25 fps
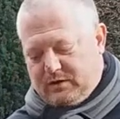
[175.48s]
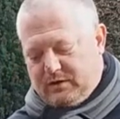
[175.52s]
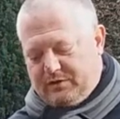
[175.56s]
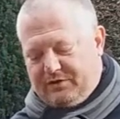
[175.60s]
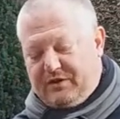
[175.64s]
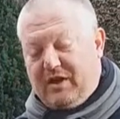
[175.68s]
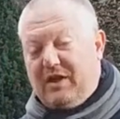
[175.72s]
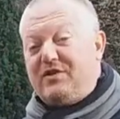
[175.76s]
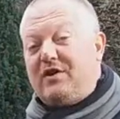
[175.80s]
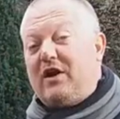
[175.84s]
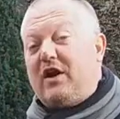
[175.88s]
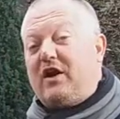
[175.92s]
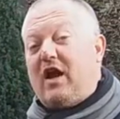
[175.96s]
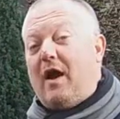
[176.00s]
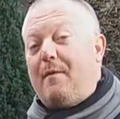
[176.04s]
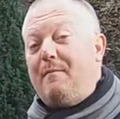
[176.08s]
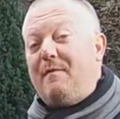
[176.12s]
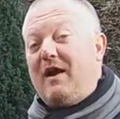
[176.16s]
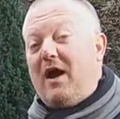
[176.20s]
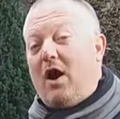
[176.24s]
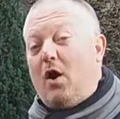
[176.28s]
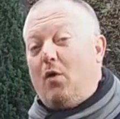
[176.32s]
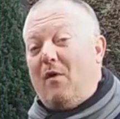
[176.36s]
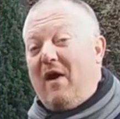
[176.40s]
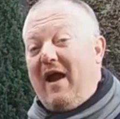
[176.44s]
these are
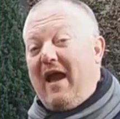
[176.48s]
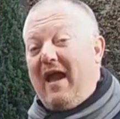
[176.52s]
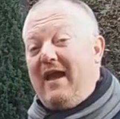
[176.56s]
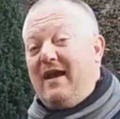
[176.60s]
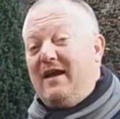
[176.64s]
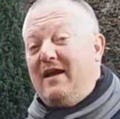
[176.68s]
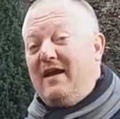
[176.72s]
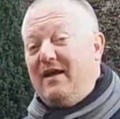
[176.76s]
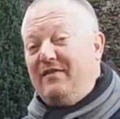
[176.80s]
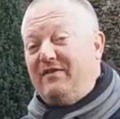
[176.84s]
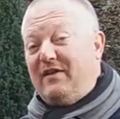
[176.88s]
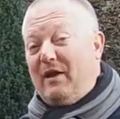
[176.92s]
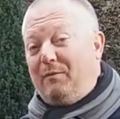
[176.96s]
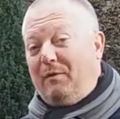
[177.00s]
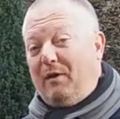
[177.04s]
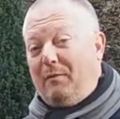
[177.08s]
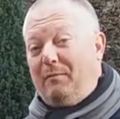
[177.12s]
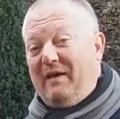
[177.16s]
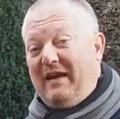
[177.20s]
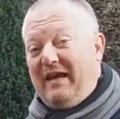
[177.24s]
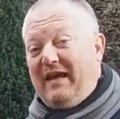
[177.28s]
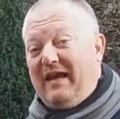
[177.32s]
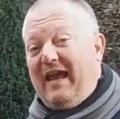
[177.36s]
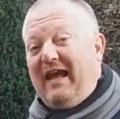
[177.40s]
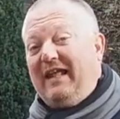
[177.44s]
coming our way. They will
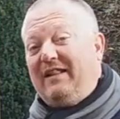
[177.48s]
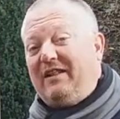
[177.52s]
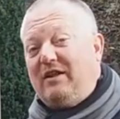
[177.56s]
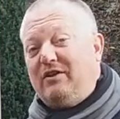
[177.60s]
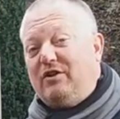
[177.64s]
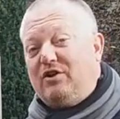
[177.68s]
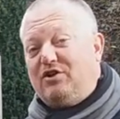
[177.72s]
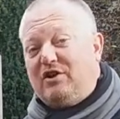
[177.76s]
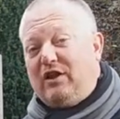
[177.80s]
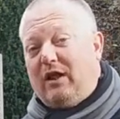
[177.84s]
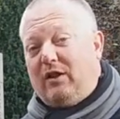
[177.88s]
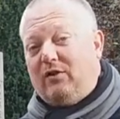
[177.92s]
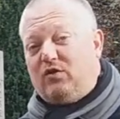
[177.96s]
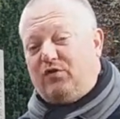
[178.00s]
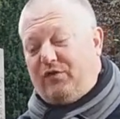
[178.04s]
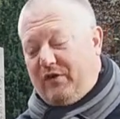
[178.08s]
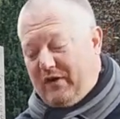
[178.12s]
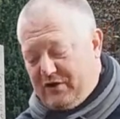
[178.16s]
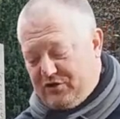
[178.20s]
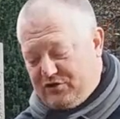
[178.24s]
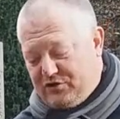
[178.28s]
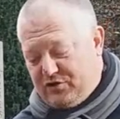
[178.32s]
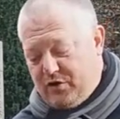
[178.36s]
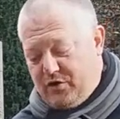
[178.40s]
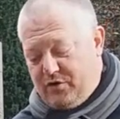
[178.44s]
be hitting the shelves
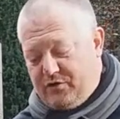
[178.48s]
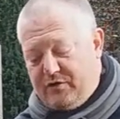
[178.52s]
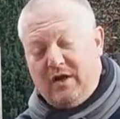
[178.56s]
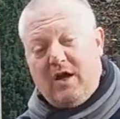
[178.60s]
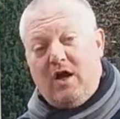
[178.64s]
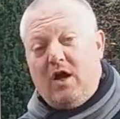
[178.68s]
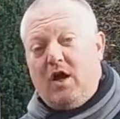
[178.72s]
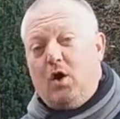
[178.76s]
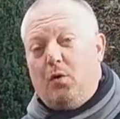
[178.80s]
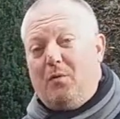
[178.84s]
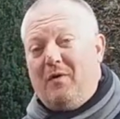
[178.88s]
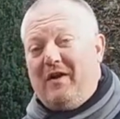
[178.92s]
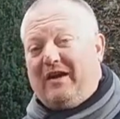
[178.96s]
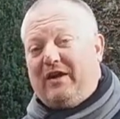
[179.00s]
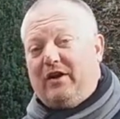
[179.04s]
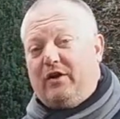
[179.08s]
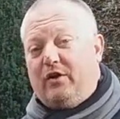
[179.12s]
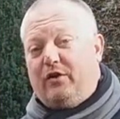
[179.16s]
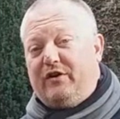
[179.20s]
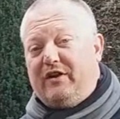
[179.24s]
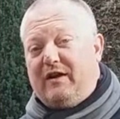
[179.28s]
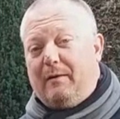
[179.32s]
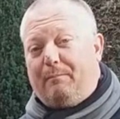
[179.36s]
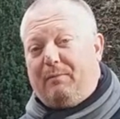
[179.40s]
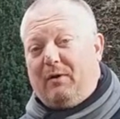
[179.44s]
very soon. We can
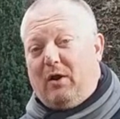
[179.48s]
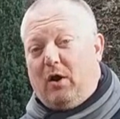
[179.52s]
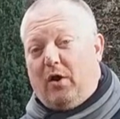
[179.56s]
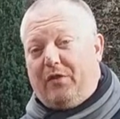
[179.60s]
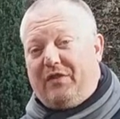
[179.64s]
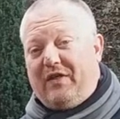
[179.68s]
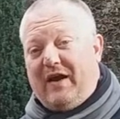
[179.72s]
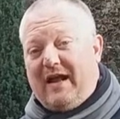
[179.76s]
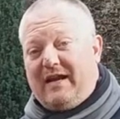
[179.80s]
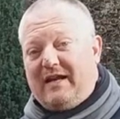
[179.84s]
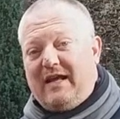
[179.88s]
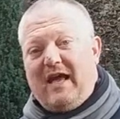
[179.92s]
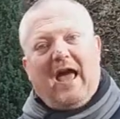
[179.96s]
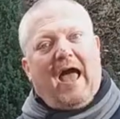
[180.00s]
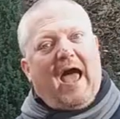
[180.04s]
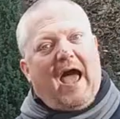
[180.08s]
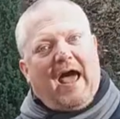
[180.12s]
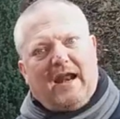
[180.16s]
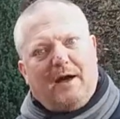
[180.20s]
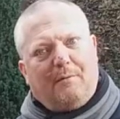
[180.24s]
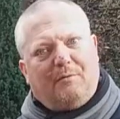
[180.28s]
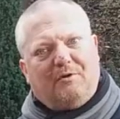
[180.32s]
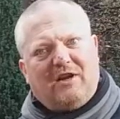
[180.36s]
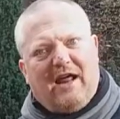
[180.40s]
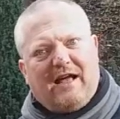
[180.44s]
only applaud that.
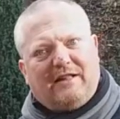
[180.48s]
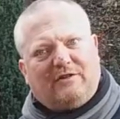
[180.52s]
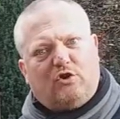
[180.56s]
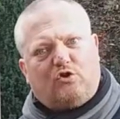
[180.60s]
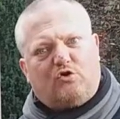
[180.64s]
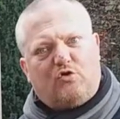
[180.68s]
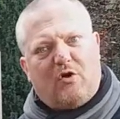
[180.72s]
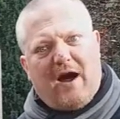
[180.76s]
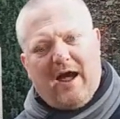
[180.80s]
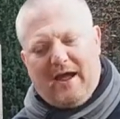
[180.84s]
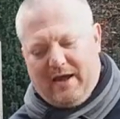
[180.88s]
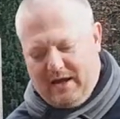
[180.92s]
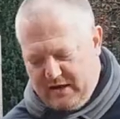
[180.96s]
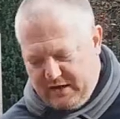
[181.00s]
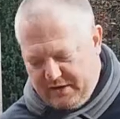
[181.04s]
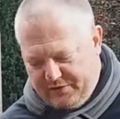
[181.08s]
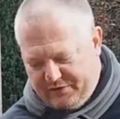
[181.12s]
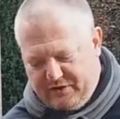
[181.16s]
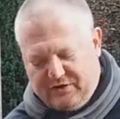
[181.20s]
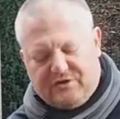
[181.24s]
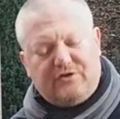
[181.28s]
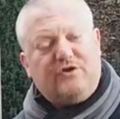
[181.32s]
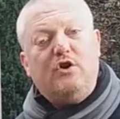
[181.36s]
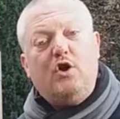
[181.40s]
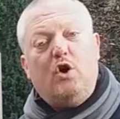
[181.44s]
And I would like to try
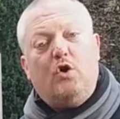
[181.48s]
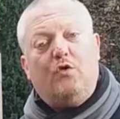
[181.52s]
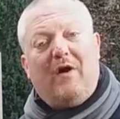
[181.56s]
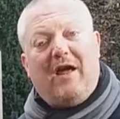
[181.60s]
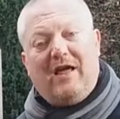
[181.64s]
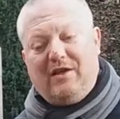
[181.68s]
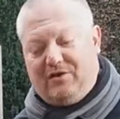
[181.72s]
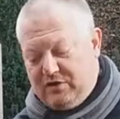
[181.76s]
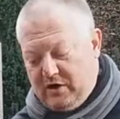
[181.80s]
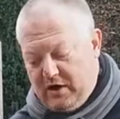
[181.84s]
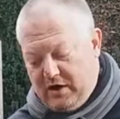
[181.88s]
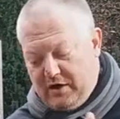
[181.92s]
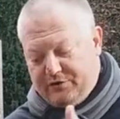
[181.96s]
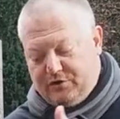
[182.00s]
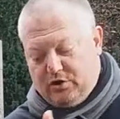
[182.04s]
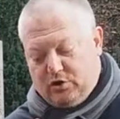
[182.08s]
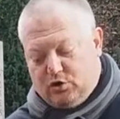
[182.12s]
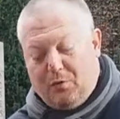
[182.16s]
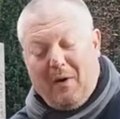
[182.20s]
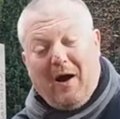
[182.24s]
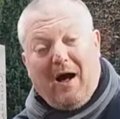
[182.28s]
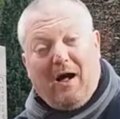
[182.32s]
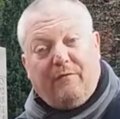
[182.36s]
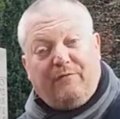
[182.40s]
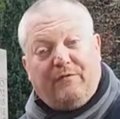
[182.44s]
this new range, the
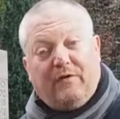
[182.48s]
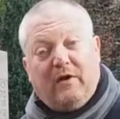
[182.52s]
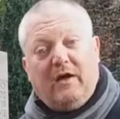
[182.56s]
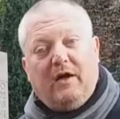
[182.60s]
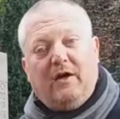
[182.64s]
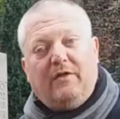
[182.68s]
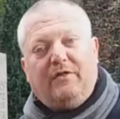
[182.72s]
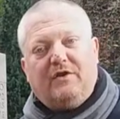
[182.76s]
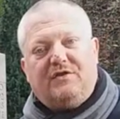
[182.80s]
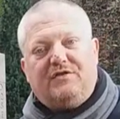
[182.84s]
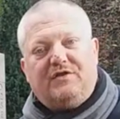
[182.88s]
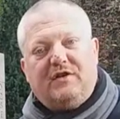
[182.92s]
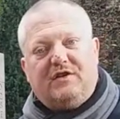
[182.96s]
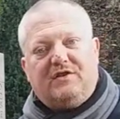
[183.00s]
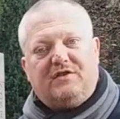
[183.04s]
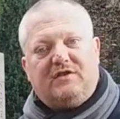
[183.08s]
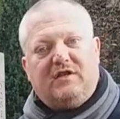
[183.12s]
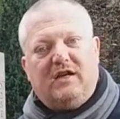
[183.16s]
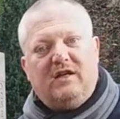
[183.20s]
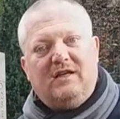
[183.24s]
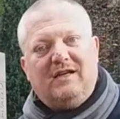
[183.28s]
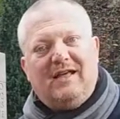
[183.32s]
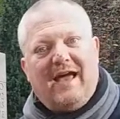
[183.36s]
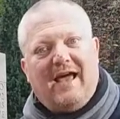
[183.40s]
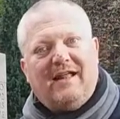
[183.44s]
12, the 16,
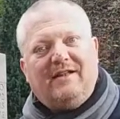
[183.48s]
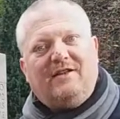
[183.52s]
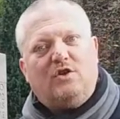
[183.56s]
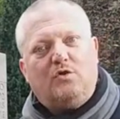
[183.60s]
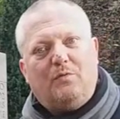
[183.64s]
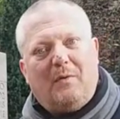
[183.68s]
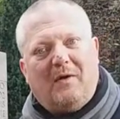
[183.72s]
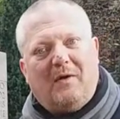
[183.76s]
and the